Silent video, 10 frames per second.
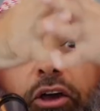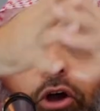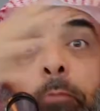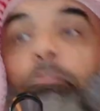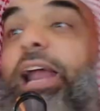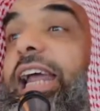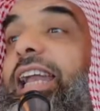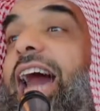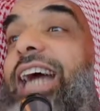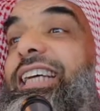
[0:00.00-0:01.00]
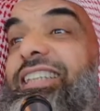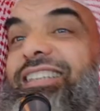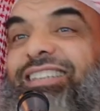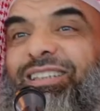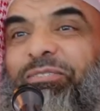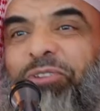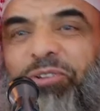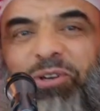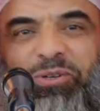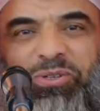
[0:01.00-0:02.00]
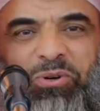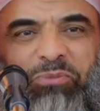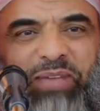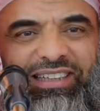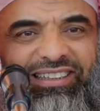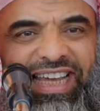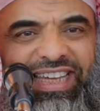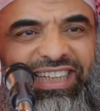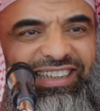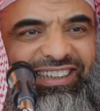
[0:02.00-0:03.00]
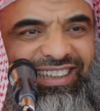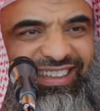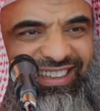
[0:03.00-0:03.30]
complete light for those who maintained,